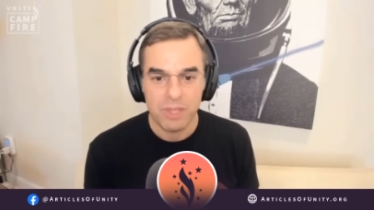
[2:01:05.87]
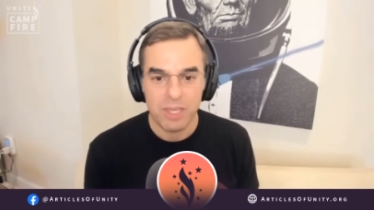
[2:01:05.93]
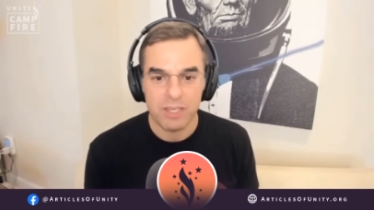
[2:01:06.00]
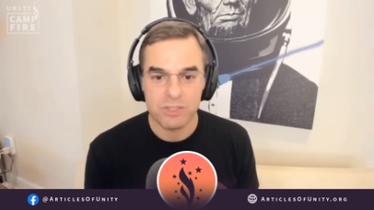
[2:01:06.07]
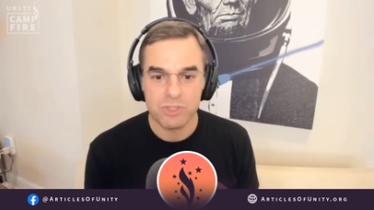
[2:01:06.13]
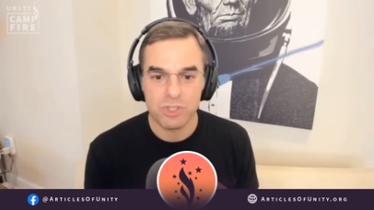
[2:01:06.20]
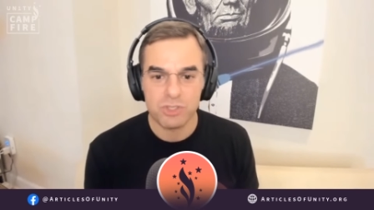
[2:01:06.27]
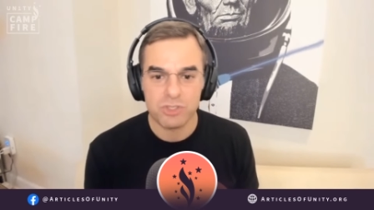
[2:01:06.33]

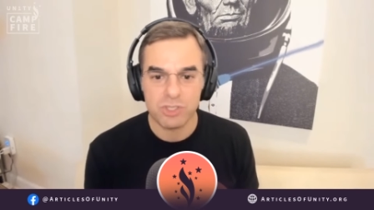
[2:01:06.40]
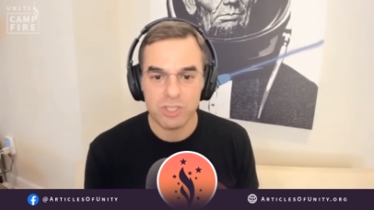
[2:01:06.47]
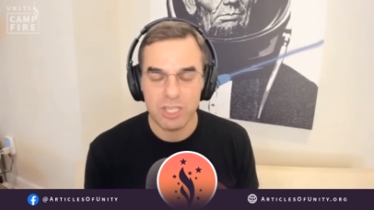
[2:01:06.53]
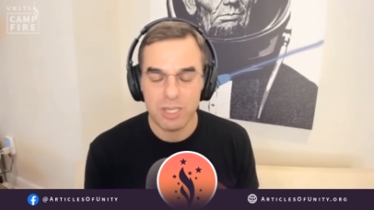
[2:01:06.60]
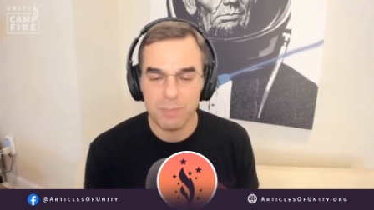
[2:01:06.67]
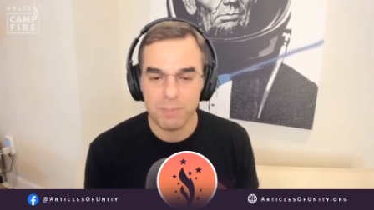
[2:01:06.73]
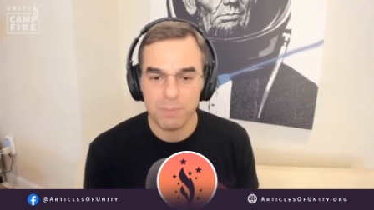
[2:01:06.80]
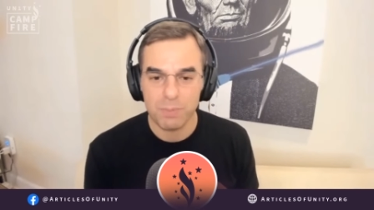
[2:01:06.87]
is just to
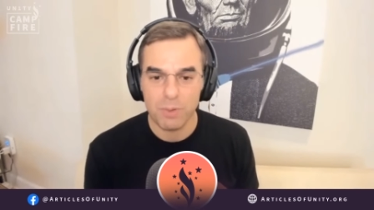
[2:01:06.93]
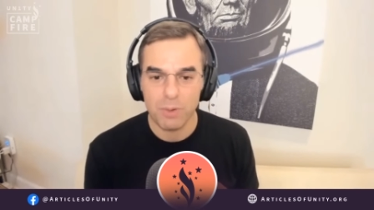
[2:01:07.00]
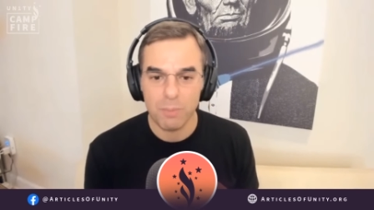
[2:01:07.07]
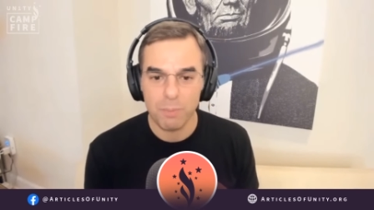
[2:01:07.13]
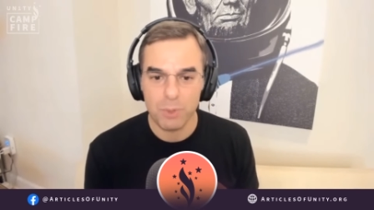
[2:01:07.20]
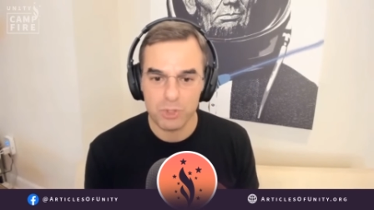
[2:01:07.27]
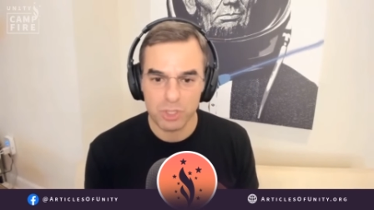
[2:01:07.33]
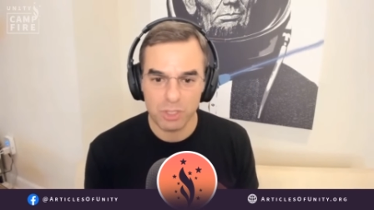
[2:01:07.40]
keep
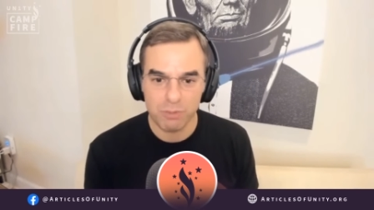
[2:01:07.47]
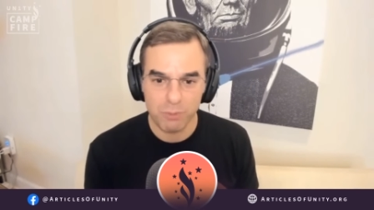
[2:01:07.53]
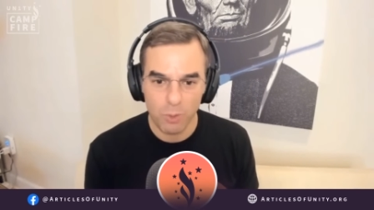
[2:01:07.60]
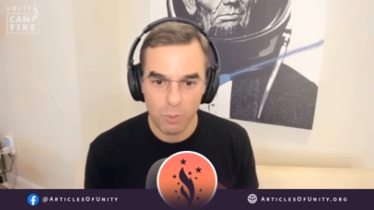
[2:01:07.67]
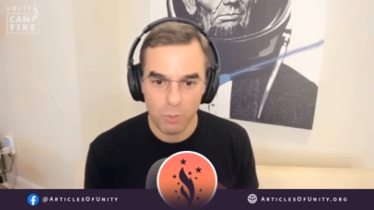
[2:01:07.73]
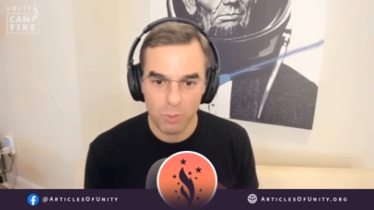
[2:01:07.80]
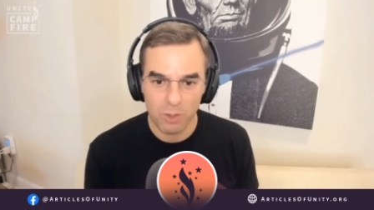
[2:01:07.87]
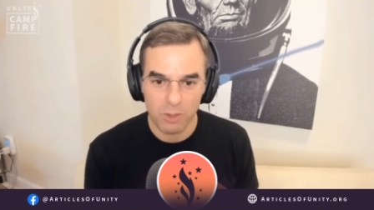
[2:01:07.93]
pushing
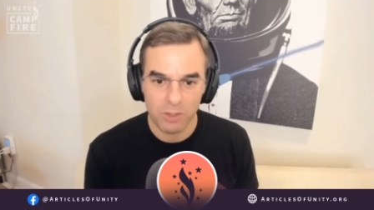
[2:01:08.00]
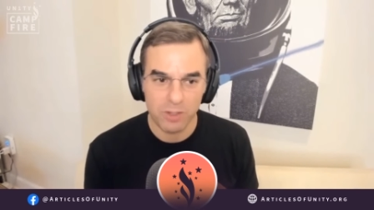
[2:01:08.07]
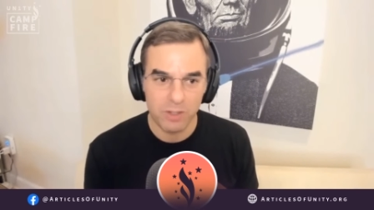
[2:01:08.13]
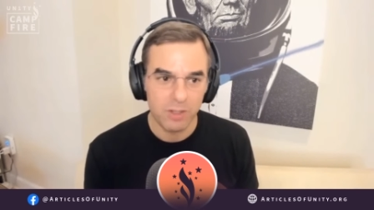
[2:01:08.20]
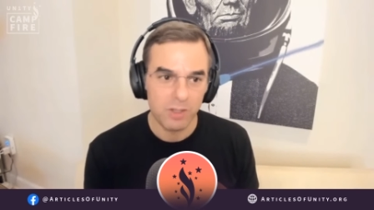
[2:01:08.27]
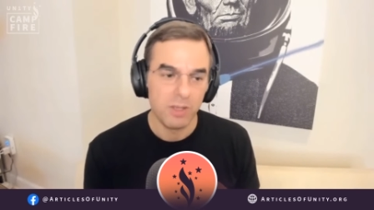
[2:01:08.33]
forward